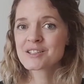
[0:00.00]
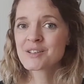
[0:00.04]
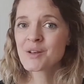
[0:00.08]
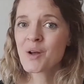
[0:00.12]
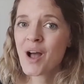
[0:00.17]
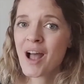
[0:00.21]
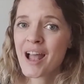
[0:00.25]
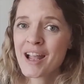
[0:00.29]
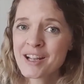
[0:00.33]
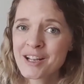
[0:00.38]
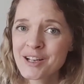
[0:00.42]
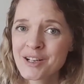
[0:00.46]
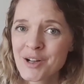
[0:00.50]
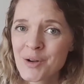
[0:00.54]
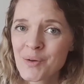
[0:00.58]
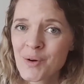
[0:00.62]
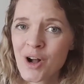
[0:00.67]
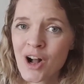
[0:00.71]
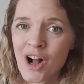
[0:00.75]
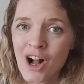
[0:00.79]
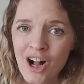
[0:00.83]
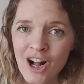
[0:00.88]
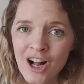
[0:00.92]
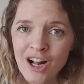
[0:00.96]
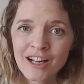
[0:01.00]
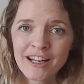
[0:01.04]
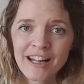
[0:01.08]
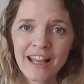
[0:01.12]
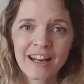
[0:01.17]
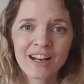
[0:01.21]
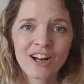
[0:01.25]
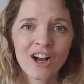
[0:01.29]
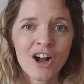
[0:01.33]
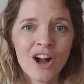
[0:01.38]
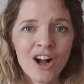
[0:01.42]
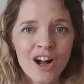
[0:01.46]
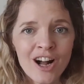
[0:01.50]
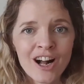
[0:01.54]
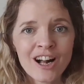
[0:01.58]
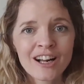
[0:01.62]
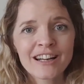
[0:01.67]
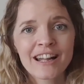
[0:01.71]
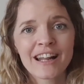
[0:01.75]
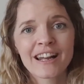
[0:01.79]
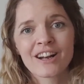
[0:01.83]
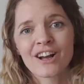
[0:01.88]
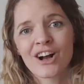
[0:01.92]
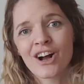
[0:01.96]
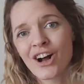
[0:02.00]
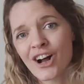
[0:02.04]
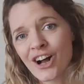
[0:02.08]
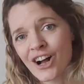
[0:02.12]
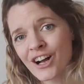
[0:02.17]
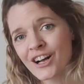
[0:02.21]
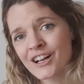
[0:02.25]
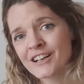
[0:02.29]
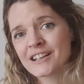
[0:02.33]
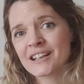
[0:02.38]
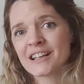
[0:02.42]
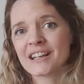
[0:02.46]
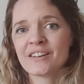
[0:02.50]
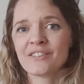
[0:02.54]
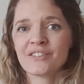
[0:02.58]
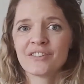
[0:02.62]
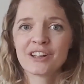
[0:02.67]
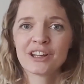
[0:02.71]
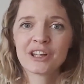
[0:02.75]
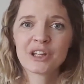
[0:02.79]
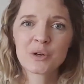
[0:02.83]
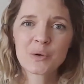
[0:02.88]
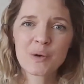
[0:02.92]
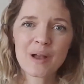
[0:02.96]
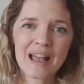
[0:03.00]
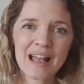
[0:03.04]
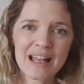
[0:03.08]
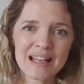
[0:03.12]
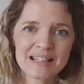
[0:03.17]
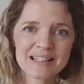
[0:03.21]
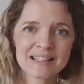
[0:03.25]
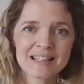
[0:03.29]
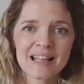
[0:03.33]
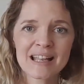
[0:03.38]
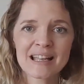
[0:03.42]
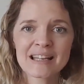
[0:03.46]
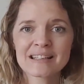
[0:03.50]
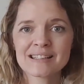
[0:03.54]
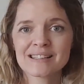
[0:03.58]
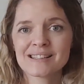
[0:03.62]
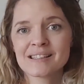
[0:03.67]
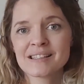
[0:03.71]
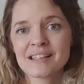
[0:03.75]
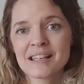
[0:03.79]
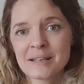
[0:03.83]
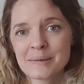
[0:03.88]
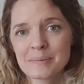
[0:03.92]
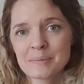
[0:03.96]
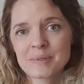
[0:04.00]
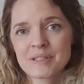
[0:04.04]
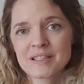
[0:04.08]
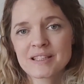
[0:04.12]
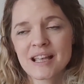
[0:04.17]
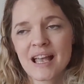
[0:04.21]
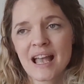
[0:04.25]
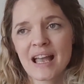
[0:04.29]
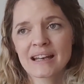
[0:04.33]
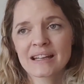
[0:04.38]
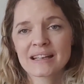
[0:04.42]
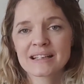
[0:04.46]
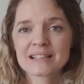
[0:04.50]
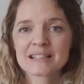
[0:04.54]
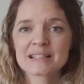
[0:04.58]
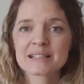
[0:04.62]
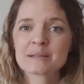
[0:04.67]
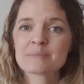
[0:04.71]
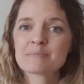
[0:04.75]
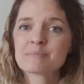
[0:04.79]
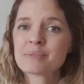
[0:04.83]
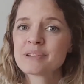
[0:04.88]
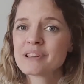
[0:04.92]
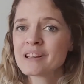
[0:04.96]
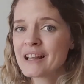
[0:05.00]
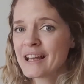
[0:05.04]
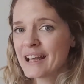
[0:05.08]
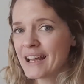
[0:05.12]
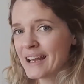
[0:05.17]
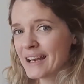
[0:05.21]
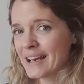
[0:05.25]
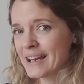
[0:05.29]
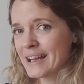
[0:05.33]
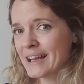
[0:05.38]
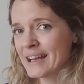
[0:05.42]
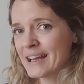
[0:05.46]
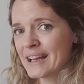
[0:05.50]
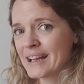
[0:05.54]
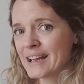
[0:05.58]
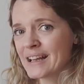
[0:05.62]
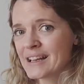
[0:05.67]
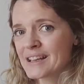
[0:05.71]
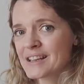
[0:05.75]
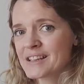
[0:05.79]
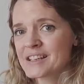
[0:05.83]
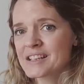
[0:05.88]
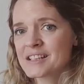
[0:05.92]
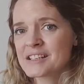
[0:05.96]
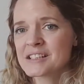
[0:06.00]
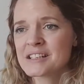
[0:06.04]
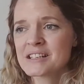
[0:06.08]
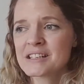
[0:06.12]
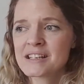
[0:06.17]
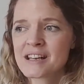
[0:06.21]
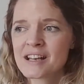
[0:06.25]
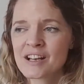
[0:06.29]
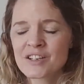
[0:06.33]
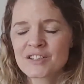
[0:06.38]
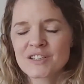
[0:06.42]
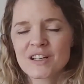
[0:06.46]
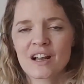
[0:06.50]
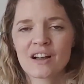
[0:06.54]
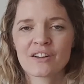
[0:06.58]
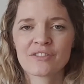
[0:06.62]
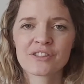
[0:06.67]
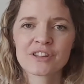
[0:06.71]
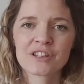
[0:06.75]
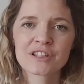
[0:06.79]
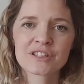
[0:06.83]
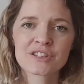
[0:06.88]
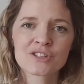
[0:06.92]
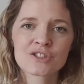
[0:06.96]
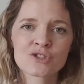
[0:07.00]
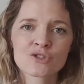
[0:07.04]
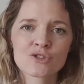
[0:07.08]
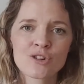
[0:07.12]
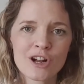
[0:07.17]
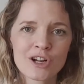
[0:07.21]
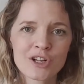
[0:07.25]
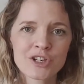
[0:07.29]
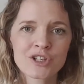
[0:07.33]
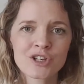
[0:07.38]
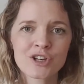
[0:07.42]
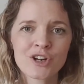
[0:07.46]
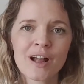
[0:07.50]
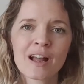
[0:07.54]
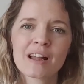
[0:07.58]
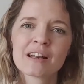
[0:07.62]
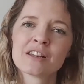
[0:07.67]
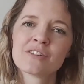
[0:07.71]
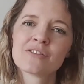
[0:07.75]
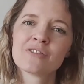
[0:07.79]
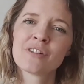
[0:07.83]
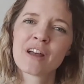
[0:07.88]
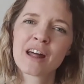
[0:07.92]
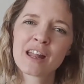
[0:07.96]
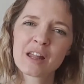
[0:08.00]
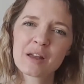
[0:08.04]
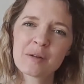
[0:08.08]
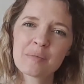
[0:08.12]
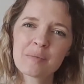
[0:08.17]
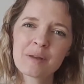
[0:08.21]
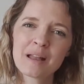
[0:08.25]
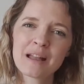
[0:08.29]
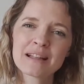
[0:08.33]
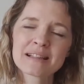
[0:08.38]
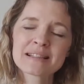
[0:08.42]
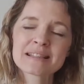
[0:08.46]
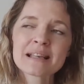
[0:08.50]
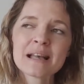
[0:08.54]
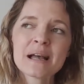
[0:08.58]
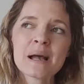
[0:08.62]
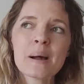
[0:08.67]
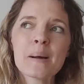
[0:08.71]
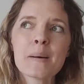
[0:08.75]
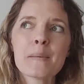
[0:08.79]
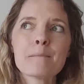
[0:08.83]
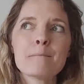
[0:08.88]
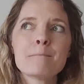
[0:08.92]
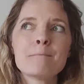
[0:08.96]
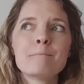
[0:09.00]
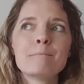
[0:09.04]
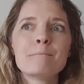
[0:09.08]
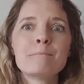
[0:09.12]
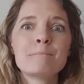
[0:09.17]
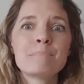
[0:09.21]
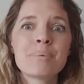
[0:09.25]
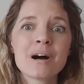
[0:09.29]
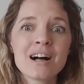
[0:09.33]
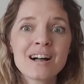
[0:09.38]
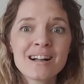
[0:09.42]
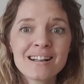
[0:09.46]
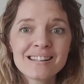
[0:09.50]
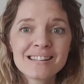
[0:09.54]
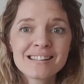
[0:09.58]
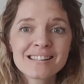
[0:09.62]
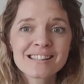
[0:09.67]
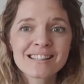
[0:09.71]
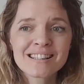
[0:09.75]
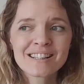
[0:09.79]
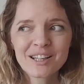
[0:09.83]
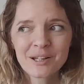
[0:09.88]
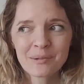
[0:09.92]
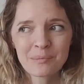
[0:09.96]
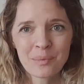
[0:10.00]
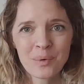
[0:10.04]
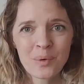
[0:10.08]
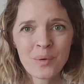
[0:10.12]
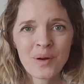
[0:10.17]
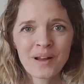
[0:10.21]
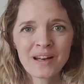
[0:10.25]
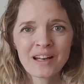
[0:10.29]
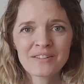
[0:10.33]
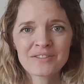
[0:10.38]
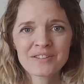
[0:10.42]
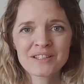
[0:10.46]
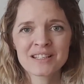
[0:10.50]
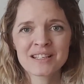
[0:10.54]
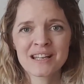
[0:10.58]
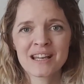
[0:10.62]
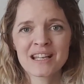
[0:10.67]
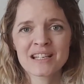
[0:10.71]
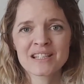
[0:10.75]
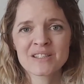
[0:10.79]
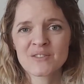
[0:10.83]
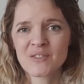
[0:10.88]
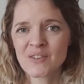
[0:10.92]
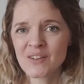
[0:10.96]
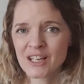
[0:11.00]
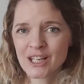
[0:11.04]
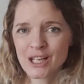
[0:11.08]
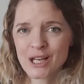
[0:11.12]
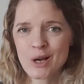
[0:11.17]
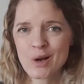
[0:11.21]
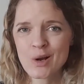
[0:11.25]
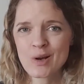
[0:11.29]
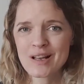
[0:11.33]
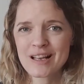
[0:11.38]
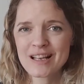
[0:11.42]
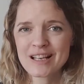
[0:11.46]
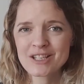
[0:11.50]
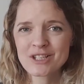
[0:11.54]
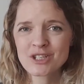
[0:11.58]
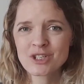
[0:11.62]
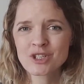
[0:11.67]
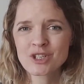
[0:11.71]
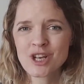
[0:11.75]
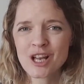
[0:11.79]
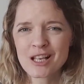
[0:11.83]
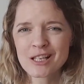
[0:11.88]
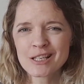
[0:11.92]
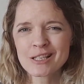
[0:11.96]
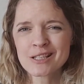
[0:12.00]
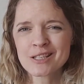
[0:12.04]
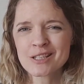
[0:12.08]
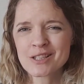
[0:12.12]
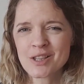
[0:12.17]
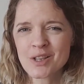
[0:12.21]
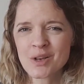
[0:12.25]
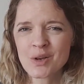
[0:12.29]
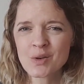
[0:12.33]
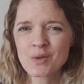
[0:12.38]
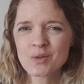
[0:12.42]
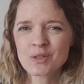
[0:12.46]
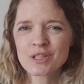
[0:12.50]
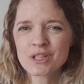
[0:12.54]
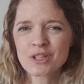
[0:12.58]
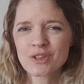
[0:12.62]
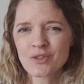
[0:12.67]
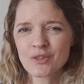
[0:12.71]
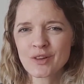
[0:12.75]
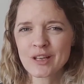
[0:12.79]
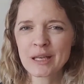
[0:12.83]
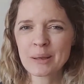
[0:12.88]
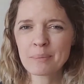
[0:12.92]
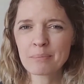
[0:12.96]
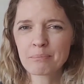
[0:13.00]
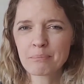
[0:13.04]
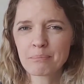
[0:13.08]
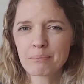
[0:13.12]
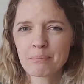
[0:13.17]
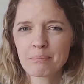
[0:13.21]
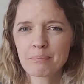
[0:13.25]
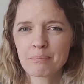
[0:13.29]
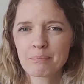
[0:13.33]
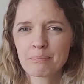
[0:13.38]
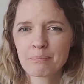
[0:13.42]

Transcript: So I could go on and on and on giving you essay tips and explaining the details of the structure and development, but the point of today's video is just those 3